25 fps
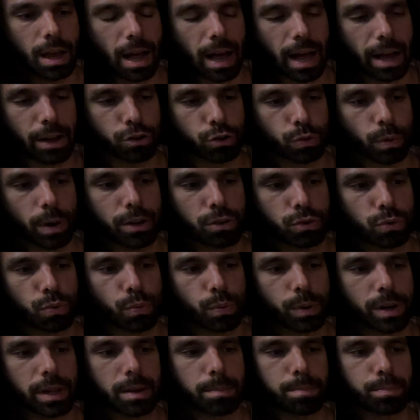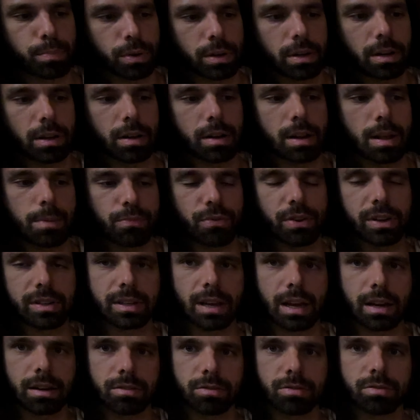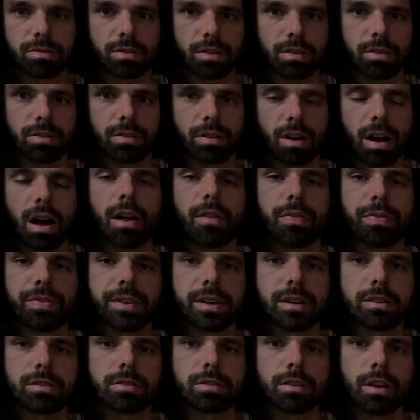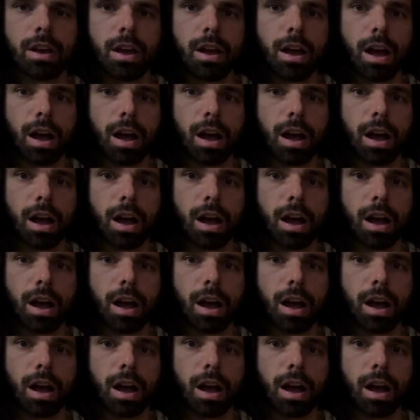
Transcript: I try to really put an emphasis on this.